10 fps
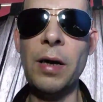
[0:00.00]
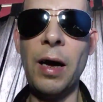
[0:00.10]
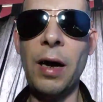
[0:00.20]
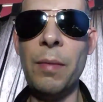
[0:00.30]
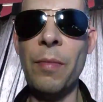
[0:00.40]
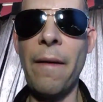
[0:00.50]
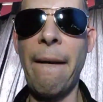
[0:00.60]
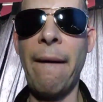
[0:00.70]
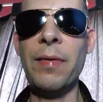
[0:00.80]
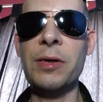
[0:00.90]
and
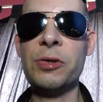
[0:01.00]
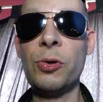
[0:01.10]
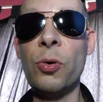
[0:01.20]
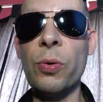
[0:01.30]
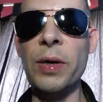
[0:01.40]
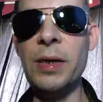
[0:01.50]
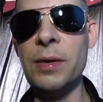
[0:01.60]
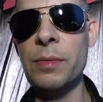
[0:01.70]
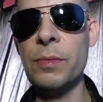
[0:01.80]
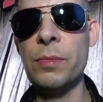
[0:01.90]
the
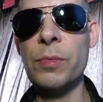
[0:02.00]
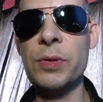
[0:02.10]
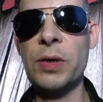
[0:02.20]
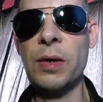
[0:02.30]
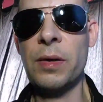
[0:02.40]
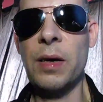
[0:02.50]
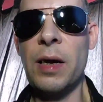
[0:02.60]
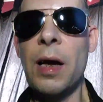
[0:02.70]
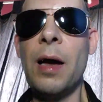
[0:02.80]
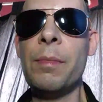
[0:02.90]
story was
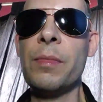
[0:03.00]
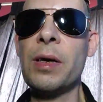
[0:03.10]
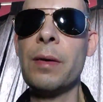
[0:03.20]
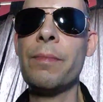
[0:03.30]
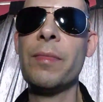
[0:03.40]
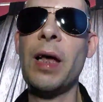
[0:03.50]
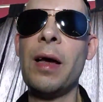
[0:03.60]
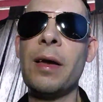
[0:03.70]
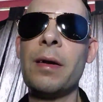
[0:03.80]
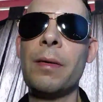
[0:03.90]

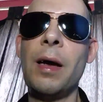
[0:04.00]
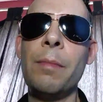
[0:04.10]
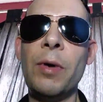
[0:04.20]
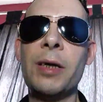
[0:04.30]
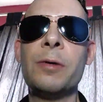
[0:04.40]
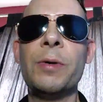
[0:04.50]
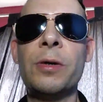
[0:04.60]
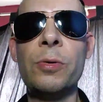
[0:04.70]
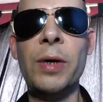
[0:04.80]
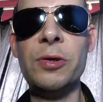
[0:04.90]
Michael
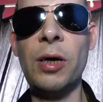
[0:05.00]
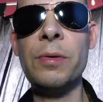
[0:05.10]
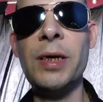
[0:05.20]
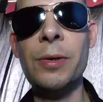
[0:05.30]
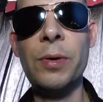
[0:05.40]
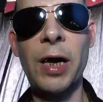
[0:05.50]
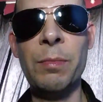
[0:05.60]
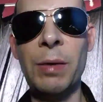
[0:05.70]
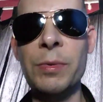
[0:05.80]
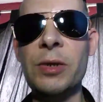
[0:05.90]
Bacall and Jonah Hill
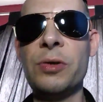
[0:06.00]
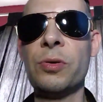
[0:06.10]
came up with the